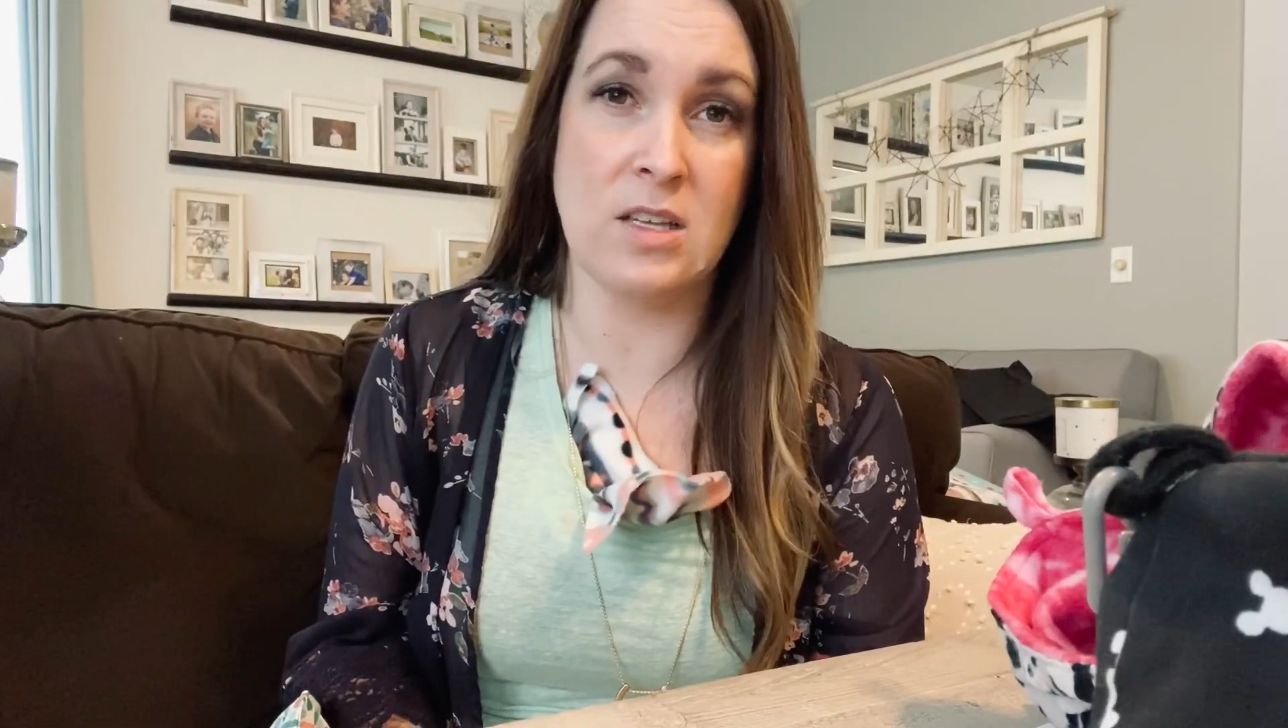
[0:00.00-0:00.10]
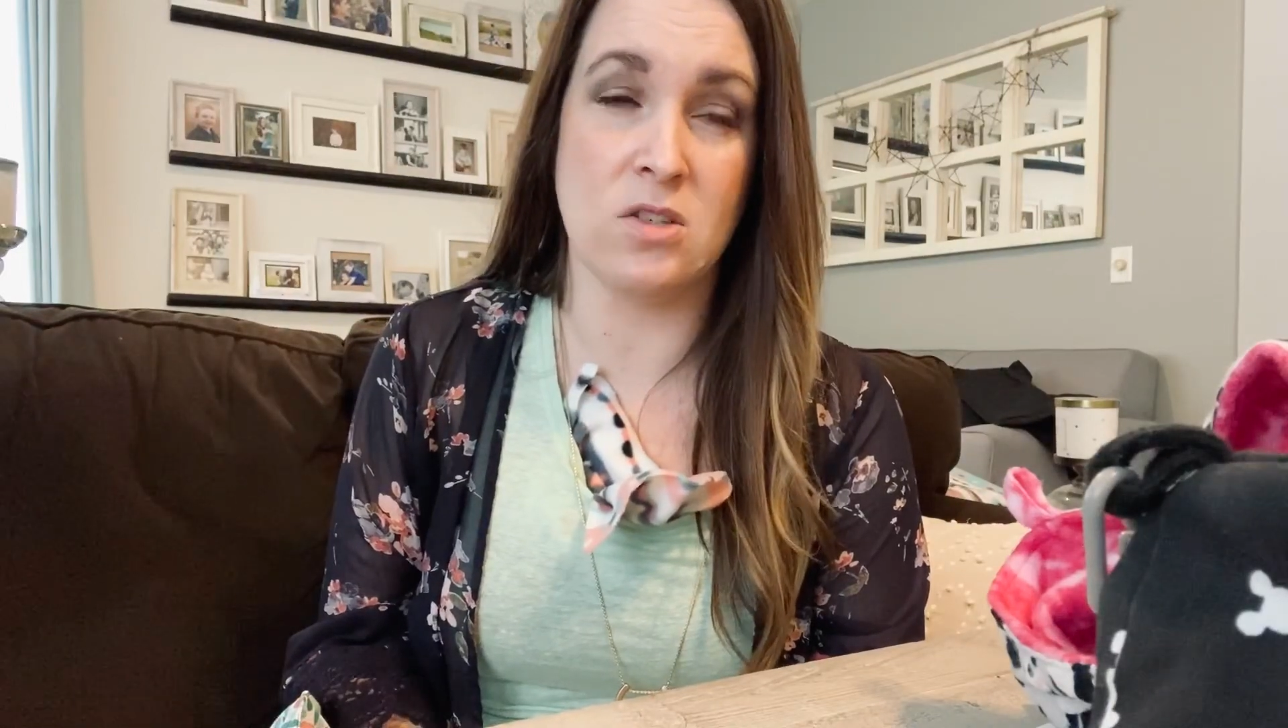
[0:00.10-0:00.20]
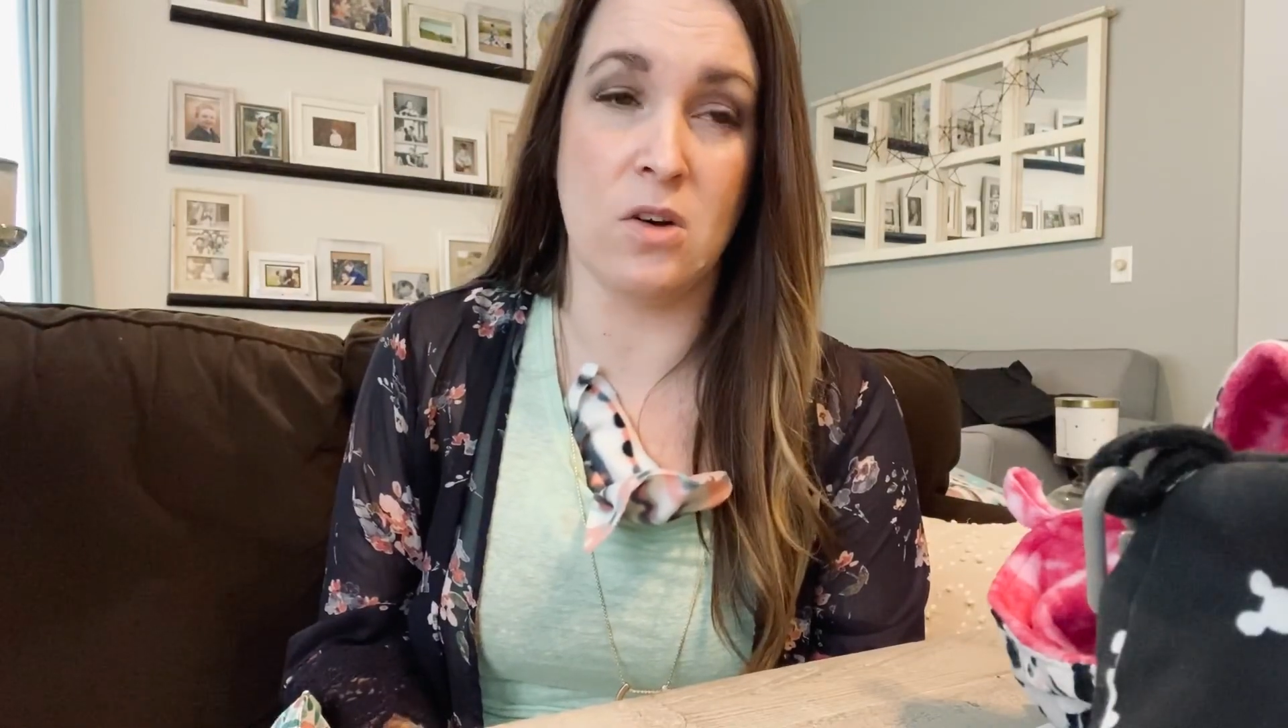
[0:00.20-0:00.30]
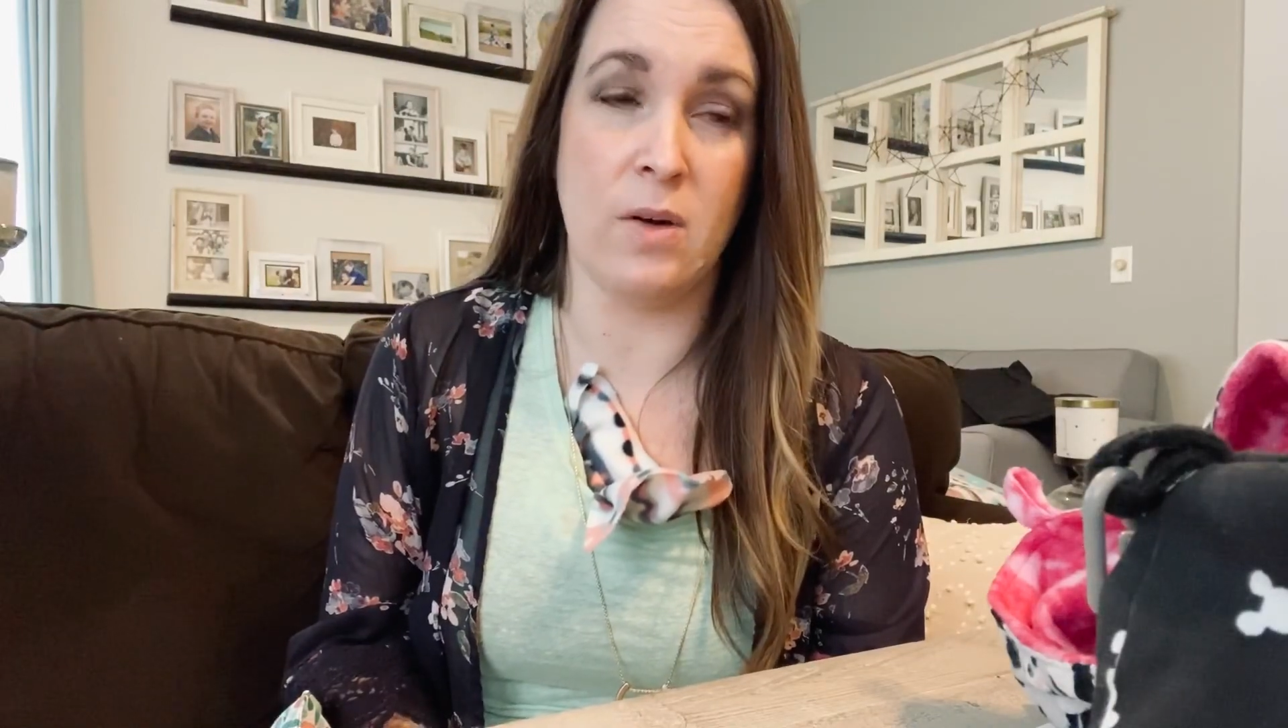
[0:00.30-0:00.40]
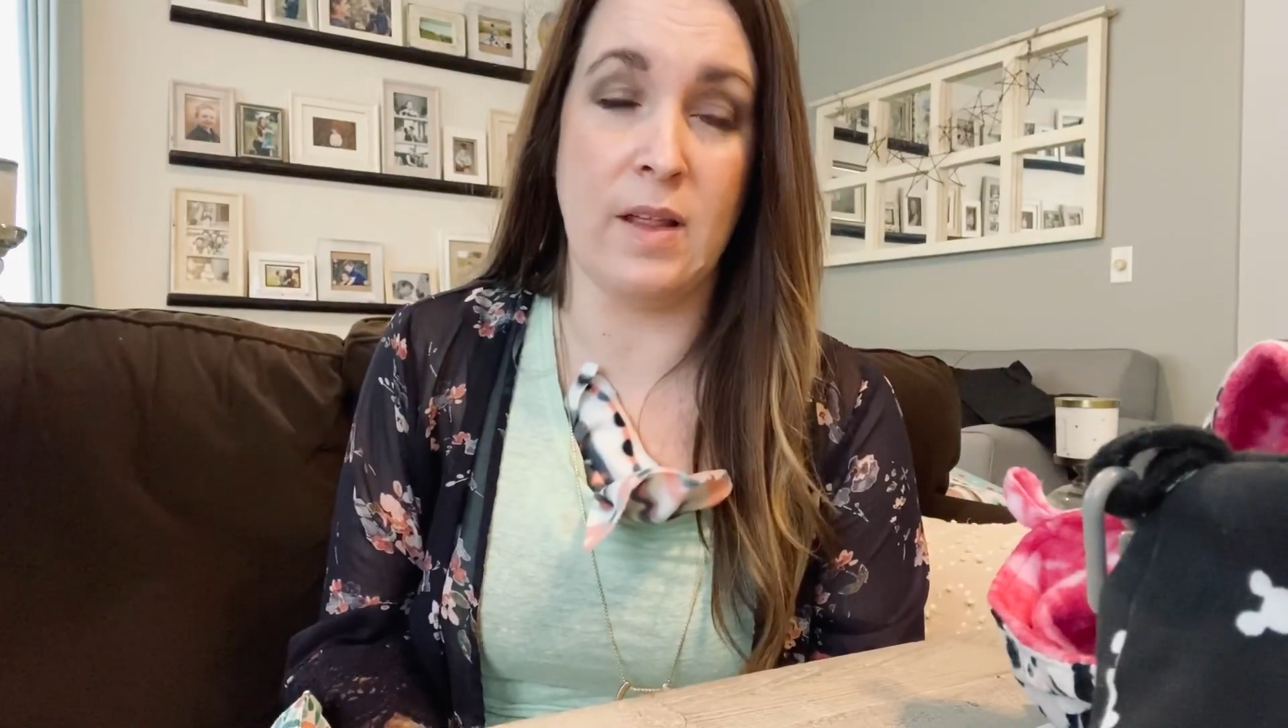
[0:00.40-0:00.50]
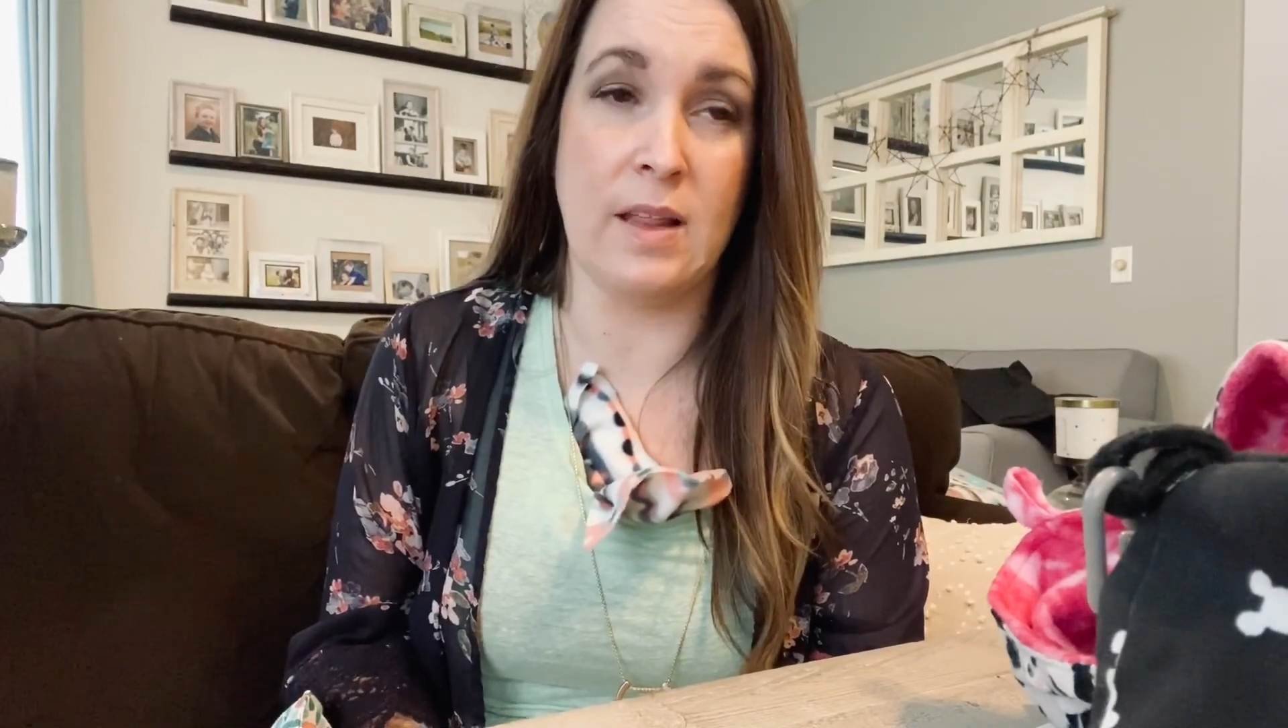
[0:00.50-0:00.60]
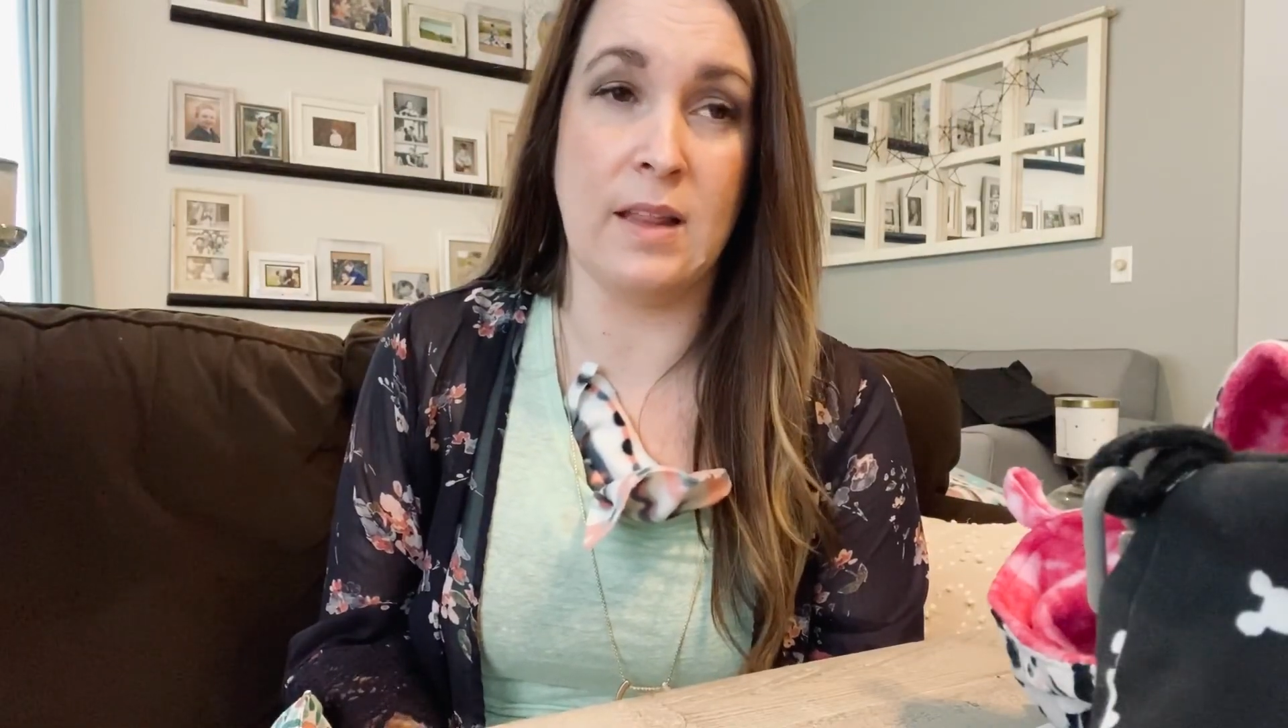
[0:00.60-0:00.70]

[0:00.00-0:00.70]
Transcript: So